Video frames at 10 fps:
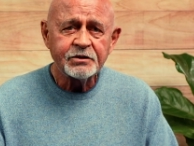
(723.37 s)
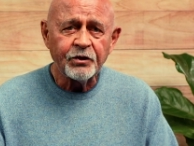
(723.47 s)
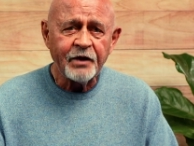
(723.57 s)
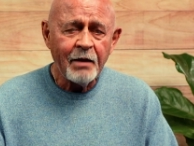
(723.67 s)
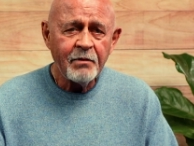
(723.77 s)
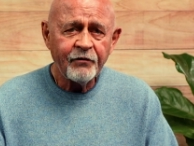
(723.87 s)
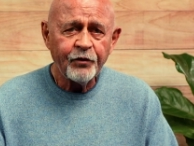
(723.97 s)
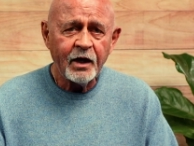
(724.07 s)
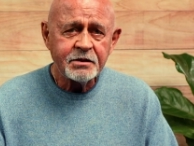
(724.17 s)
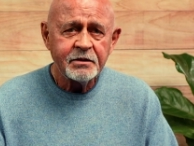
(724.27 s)
So that, my
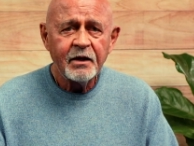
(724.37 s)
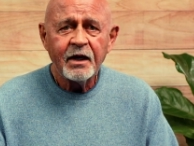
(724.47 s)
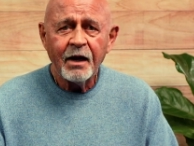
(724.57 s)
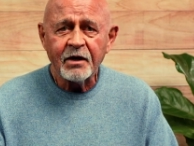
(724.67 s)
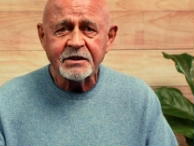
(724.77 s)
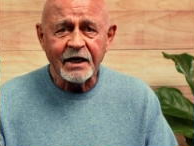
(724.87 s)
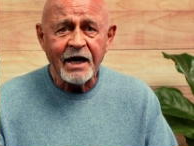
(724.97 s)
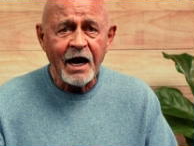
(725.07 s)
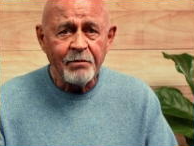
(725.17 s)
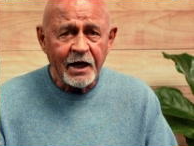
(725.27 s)
friends, I'm going to say
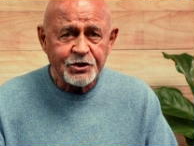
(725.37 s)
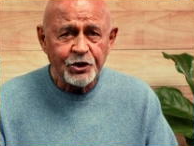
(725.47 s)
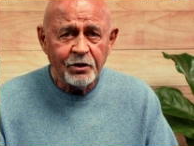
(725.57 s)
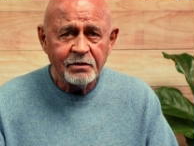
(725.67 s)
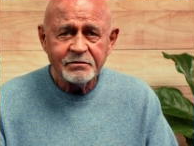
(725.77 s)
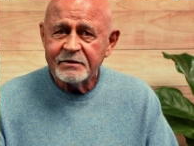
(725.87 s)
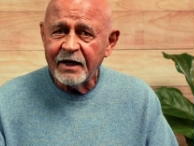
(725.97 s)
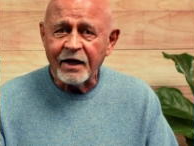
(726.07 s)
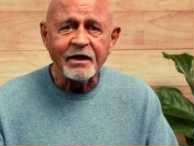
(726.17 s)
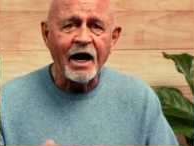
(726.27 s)
God bless you
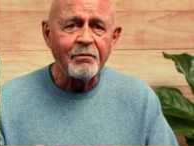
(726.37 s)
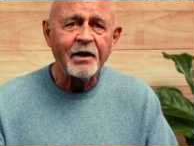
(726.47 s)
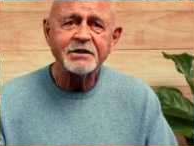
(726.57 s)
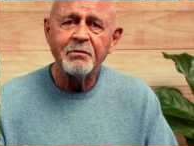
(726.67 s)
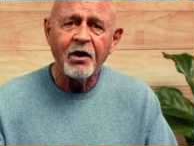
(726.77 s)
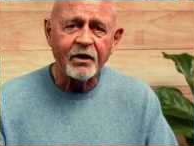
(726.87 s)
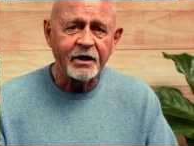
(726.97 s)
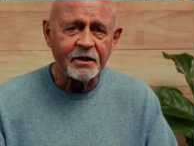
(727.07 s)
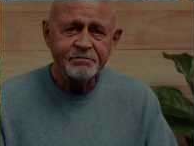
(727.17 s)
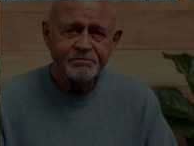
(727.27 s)
and God bless America.